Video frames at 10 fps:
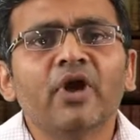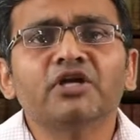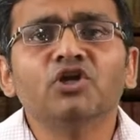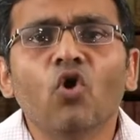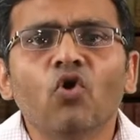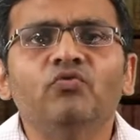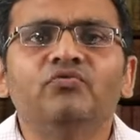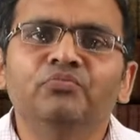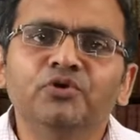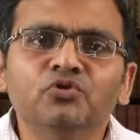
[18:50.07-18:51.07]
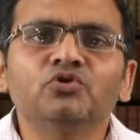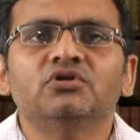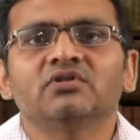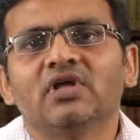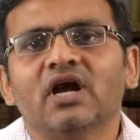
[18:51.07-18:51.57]
Mechnikov
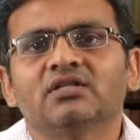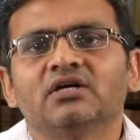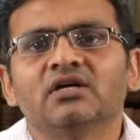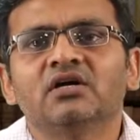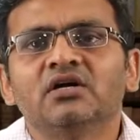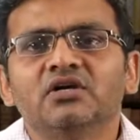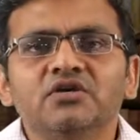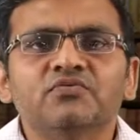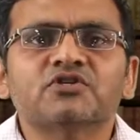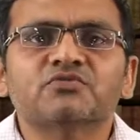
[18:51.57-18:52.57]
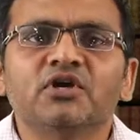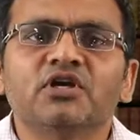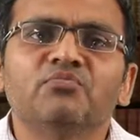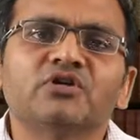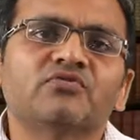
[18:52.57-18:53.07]
viewed that the rivers
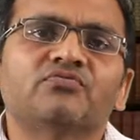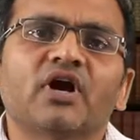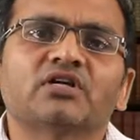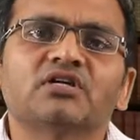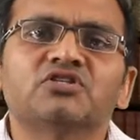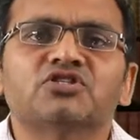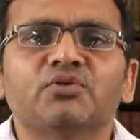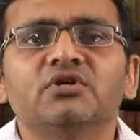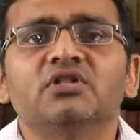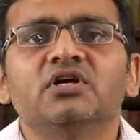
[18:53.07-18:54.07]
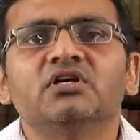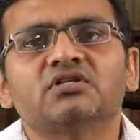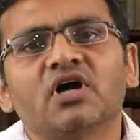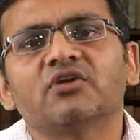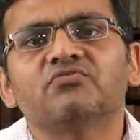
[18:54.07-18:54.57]
being a major factor in shaping the
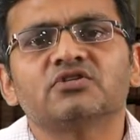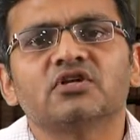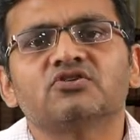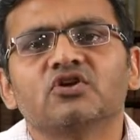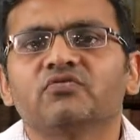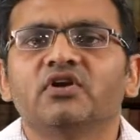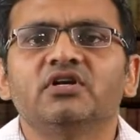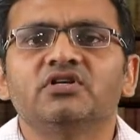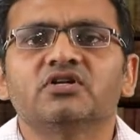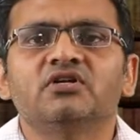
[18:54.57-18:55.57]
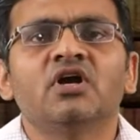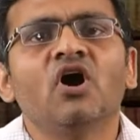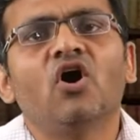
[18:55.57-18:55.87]
entire physical geographical condition